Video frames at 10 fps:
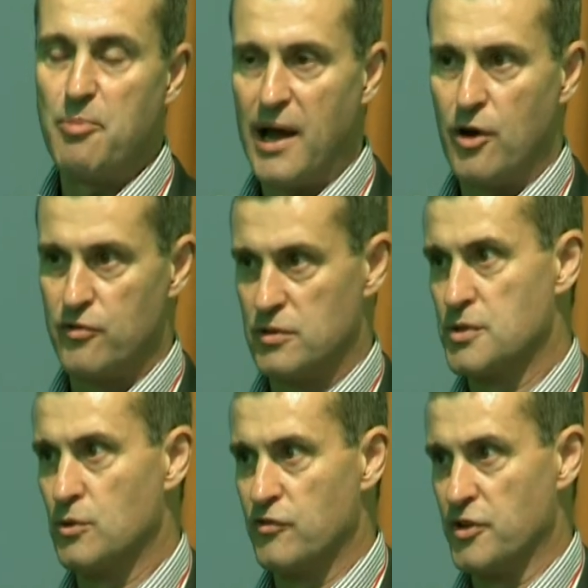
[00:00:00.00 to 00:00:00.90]
powerful
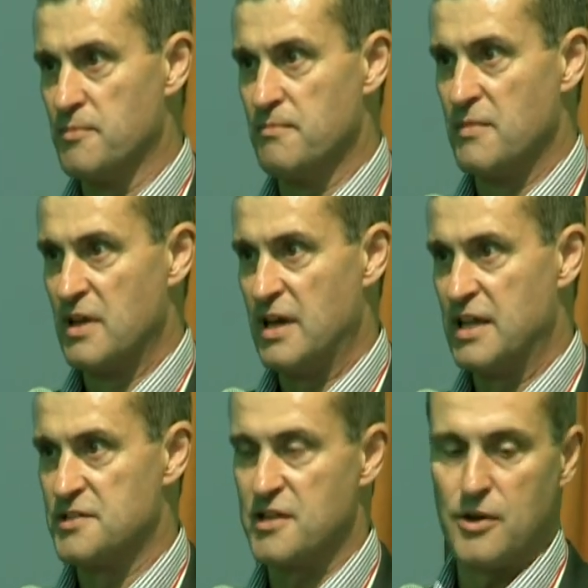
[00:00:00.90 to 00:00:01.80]
tool for them.
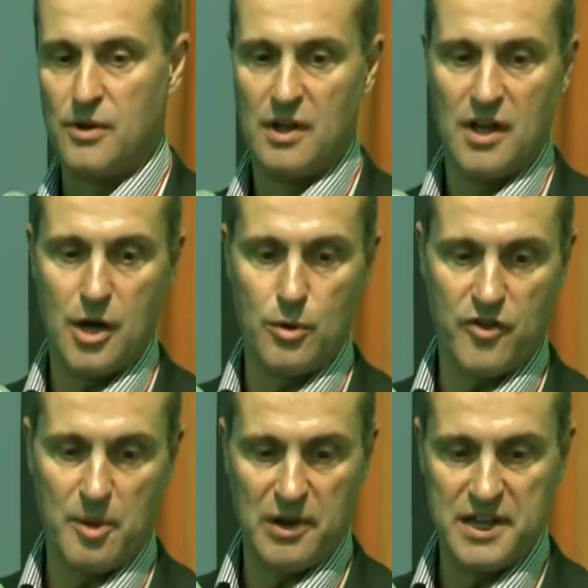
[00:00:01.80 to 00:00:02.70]
And so we're
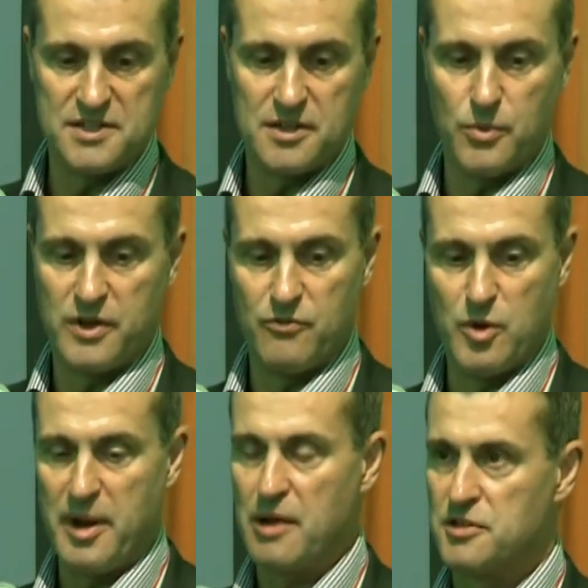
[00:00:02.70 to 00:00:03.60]
very pleased that we've
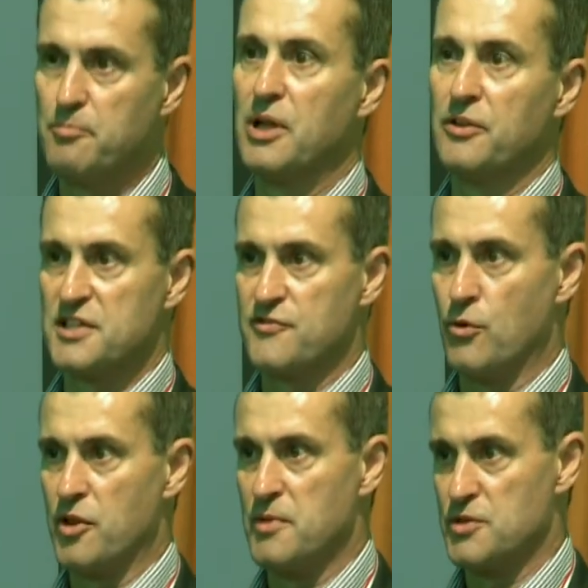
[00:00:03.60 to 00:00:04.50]
been able to build this
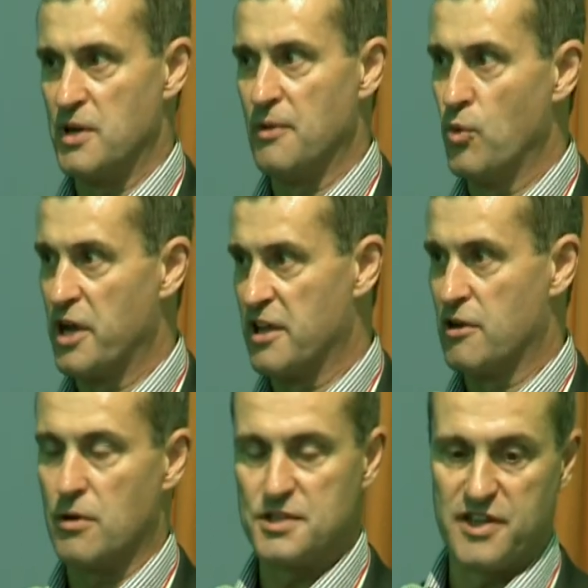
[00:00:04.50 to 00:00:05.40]
for them as well, working
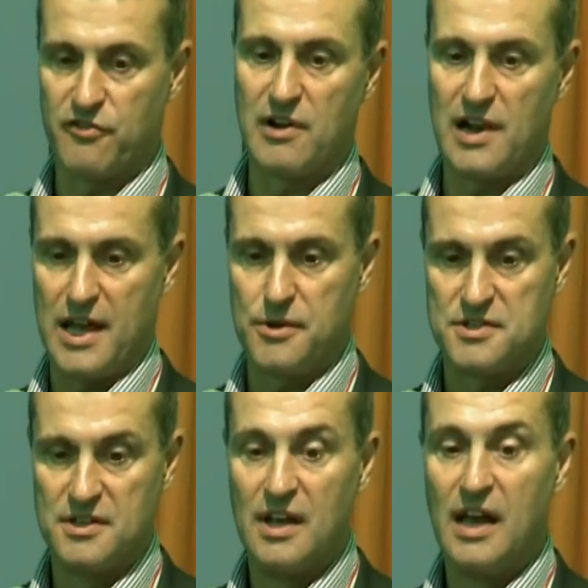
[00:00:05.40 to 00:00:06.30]
across different
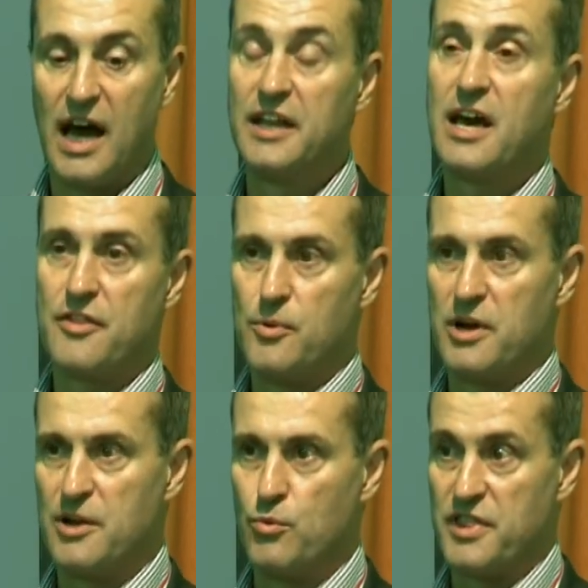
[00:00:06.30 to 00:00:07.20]
clouds. And now they're
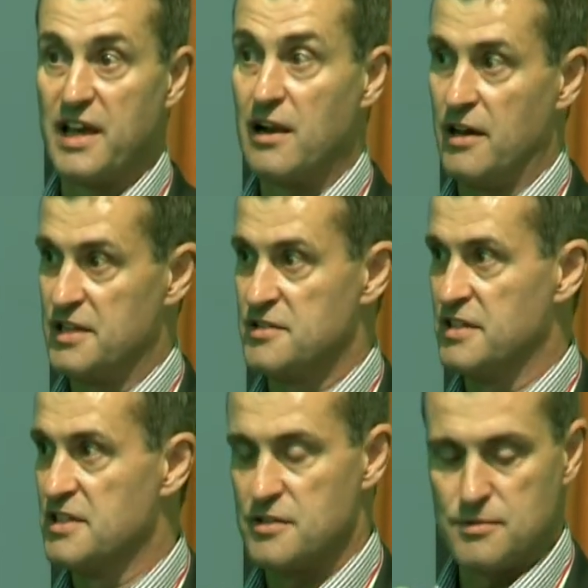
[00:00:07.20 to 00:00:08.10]
working with their clients on
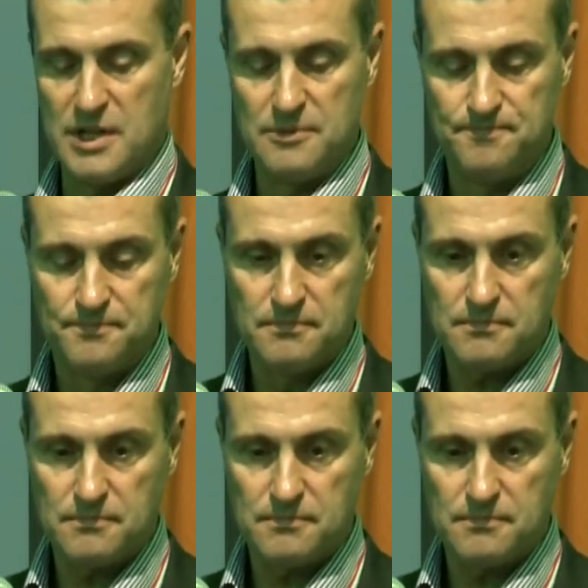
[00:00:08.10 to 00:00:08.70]
this as well.